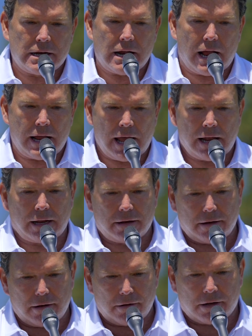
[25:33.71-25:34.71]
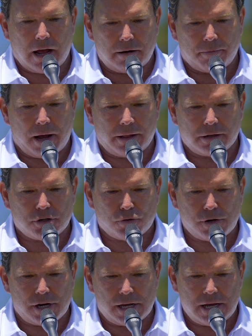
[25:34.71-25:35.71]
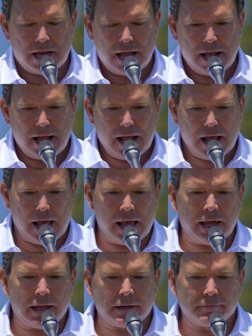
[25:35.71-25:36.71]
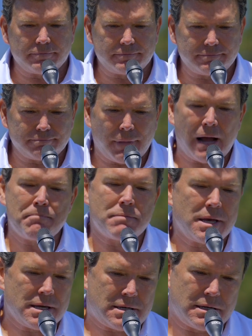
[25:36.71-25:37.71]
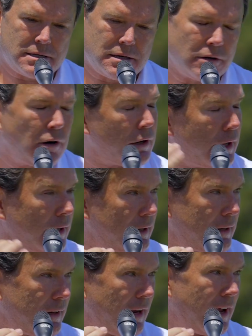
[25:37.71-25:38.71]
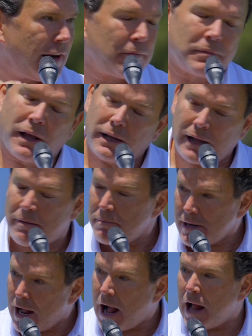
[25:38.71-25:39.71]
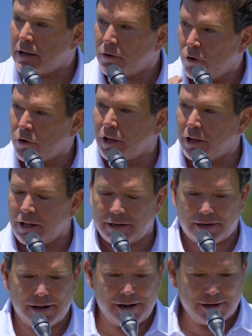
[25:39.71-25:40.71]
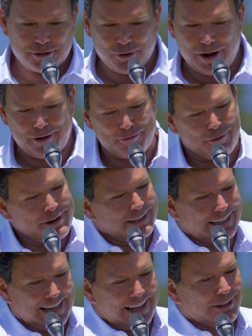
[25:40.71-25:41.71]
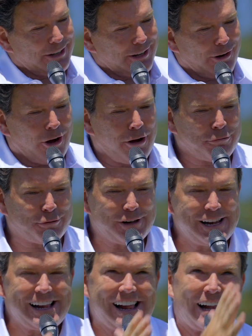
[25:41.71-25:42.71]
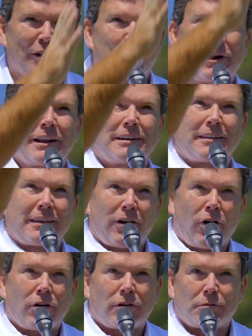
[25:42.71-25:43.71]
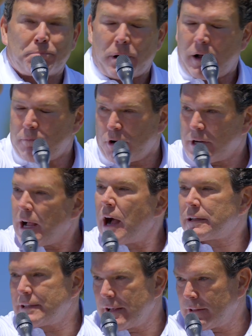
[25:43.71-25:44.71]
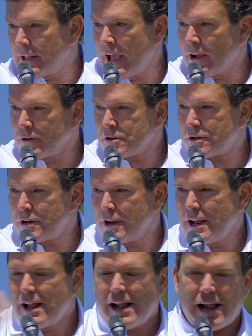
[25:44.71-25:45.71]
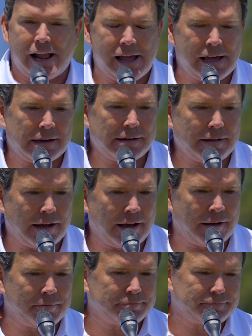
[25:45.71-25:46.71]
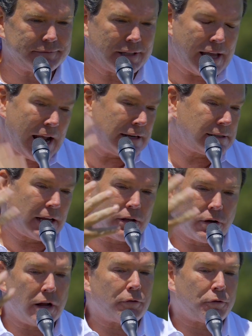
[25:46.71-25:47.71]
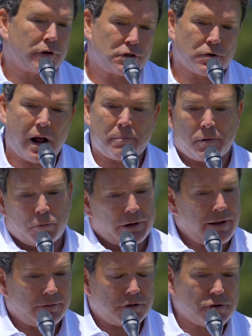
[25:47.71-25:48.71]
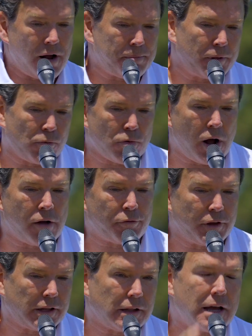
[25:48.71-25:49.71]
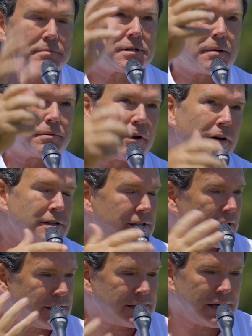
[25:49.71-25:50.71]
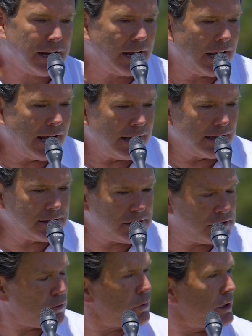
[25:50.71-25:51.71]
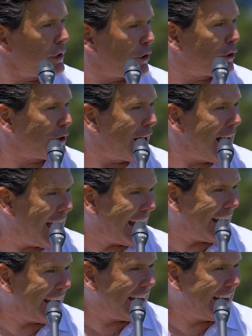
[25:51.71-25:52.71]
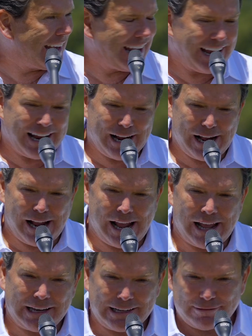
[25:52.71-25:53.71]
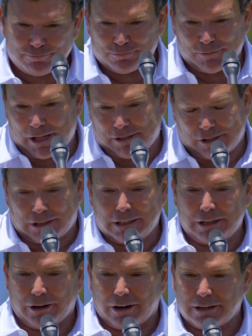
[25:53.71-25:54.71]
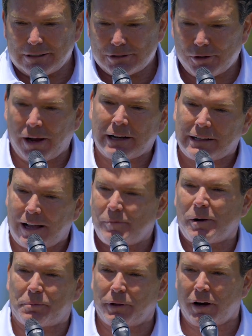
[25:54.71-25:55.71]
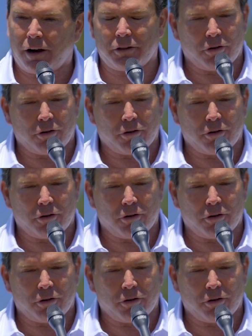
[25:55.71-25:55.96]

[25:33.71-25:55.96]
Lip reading: I had it kind of by the tree, and my miss is to hook it. And I'm like, I'm not hooking it. So I really held it off, and it went into the Arnold Palmer Cocktail Lounge. And the caddy's like, you get a free drop, but we'd have to drop in the rough. He climbs up there. He says, this is a really good lie. And it's clear. So I climb up there.